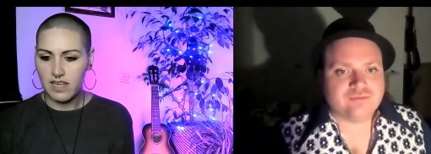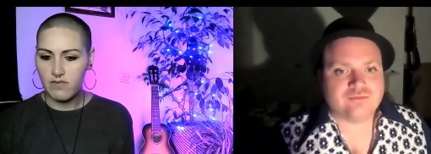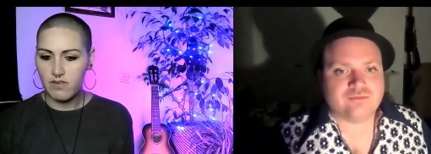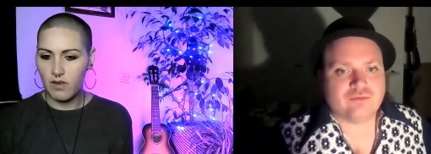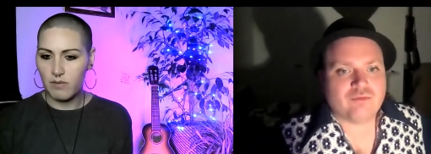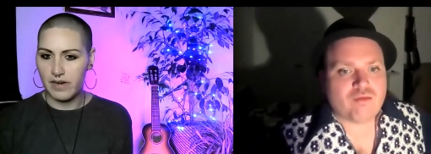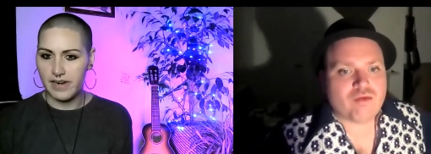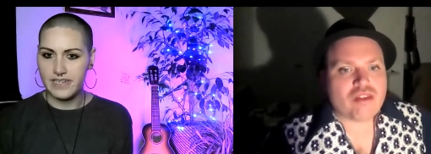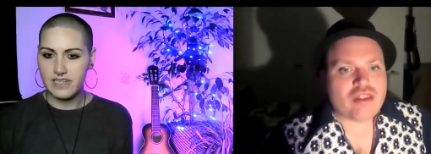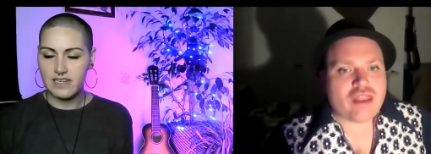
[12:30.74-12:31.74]
Speaker 1: if you don't
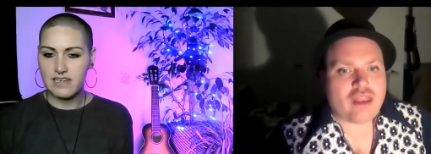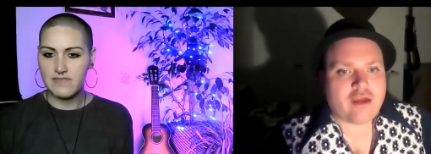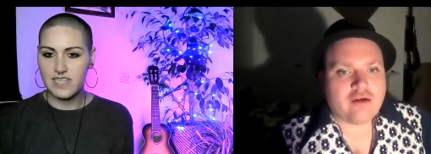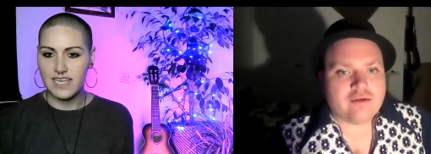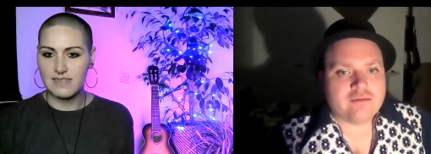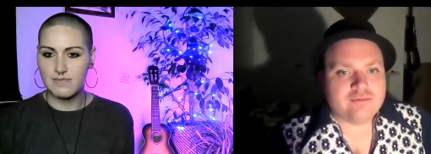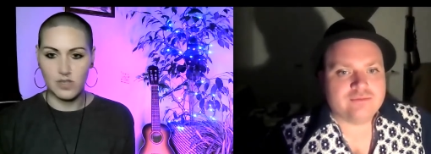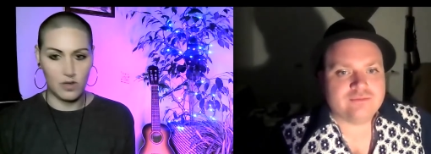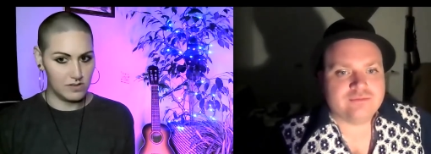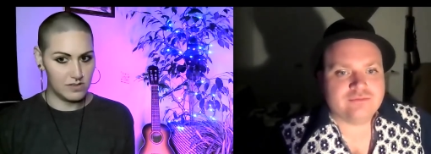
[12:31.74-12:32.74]
mind, I'd love to hear some
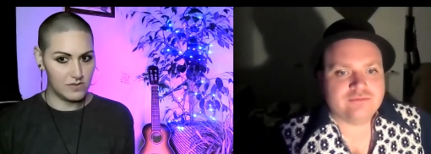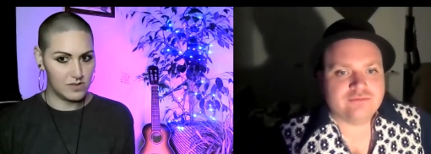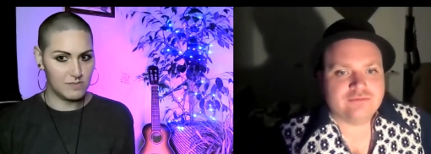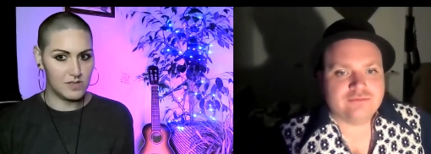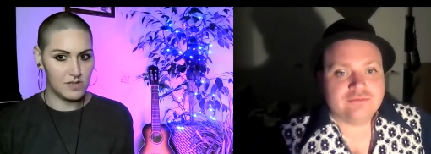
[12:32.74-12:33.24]
songs. You've got some